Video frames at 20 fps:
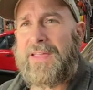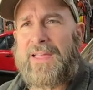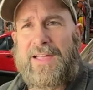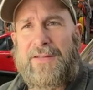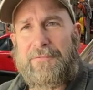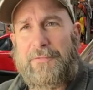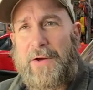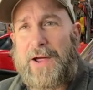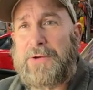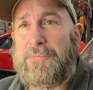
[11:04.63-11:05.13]

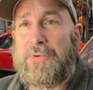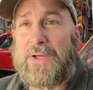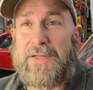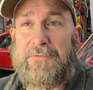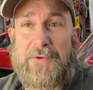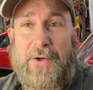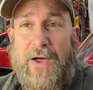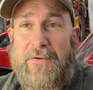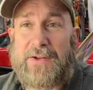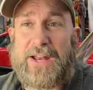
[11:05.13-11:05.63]
Fred, if
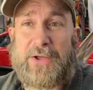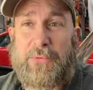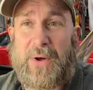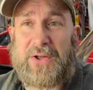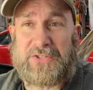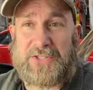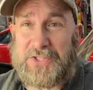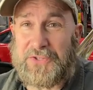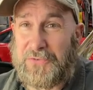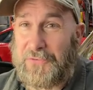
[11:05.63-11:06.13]
you have any
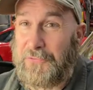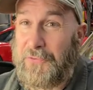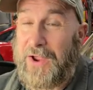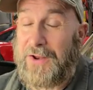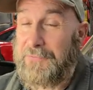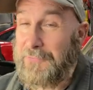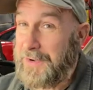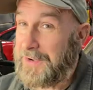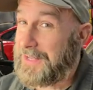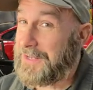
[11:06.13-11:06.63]
questions for
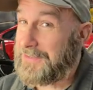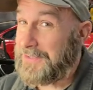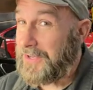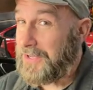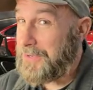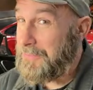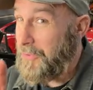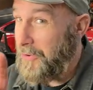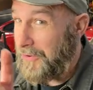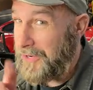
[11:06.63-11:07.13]
Fred can tell you
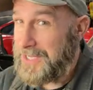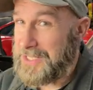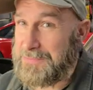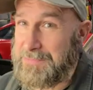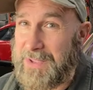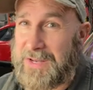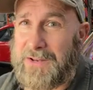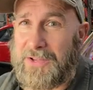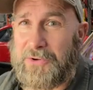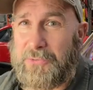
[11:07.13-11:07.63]
more. He's
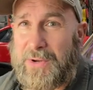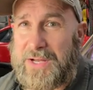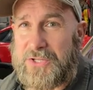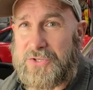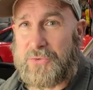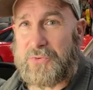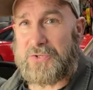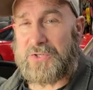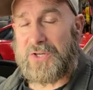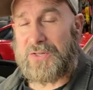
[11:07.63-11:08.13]
been a great
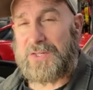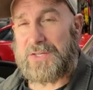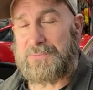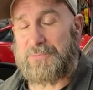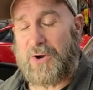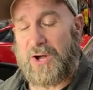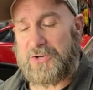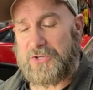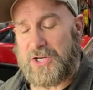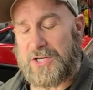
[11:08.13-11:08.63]
source on this
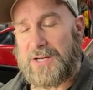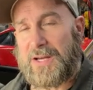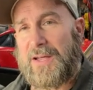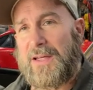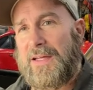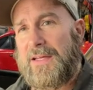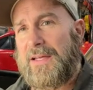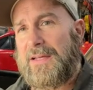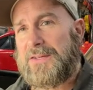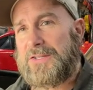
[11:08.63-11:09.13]
project
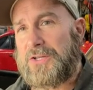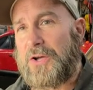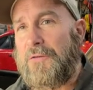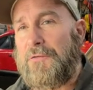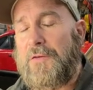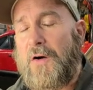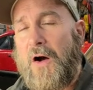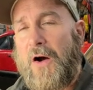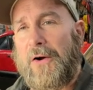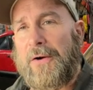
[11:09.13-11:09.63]
so
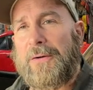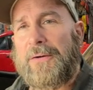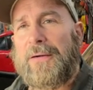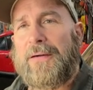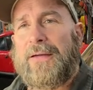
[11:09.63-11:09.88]
far.